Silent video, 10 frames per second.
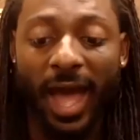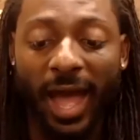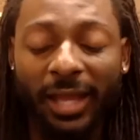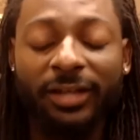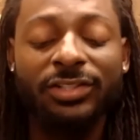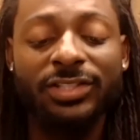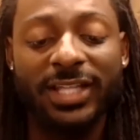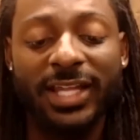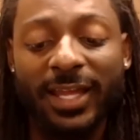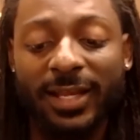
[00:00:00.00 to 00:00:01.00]
I
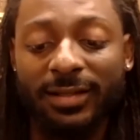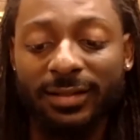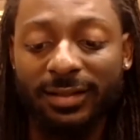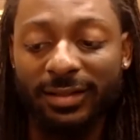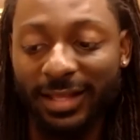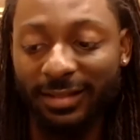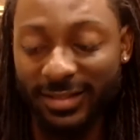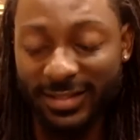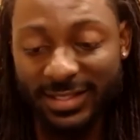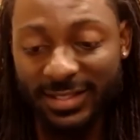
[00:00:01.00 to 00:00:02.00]
understand that
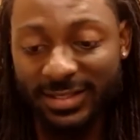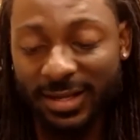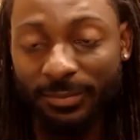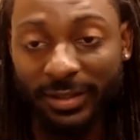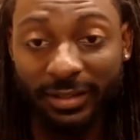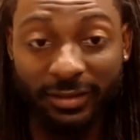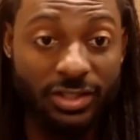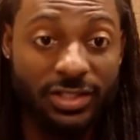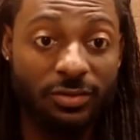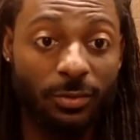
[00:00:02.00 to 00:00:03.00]
this isn't something that they're
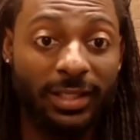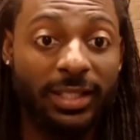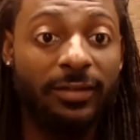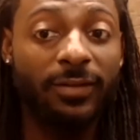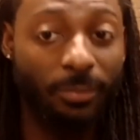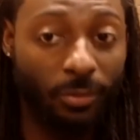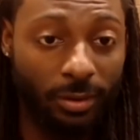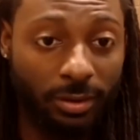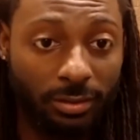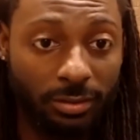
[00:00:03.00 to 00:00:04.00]
just going to give up on,
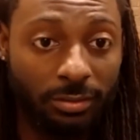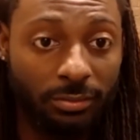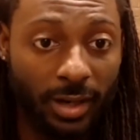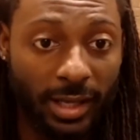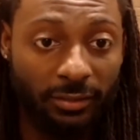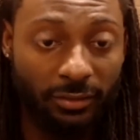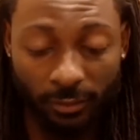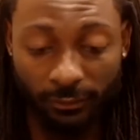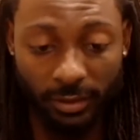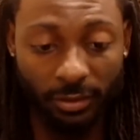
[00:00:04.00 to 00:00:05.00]
right? So
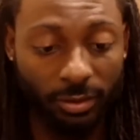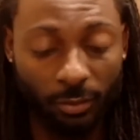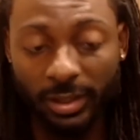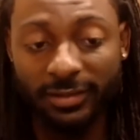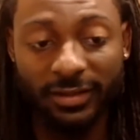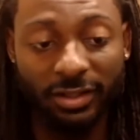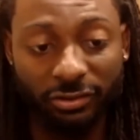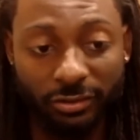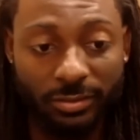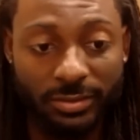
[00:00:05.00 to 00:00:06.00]
if they're going to run into
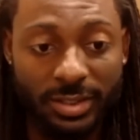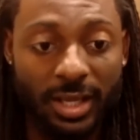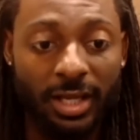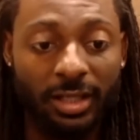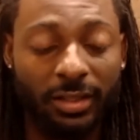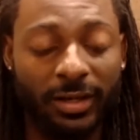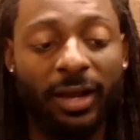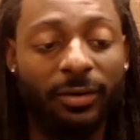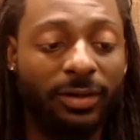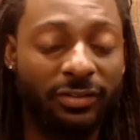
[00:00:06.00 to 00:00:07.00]
issues, they're not
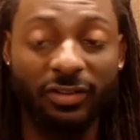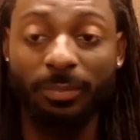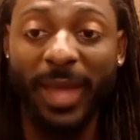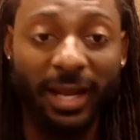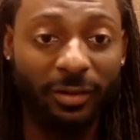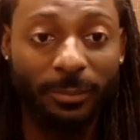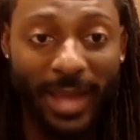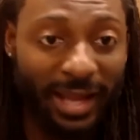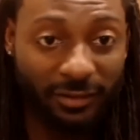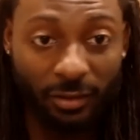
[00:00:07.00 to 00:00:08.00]
going to just pack their
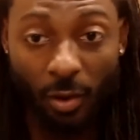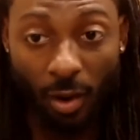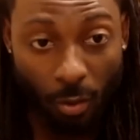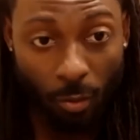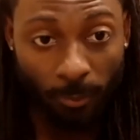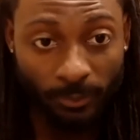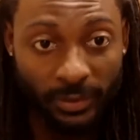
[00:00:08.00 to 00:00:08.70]
bags and go home.